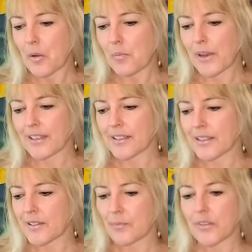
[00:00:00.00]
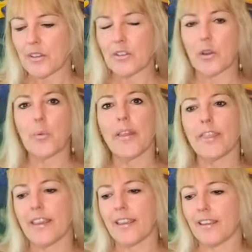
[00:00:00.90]
but so one
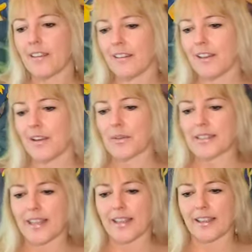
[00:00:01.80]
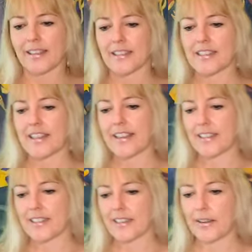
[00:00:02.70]
thing that i want to say is
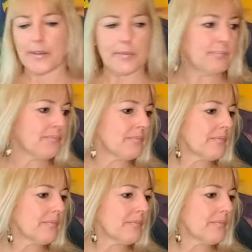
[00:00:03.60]
that um,